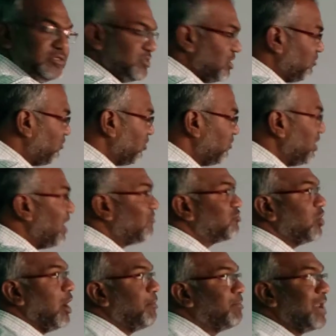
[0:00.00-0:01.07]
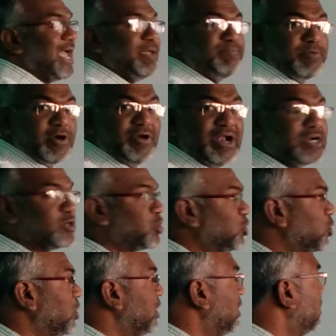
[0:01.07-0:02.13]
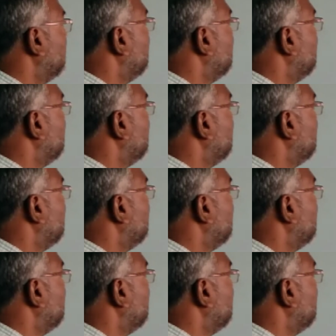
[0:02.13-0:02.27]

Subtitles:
Therefore we have to apply product rule.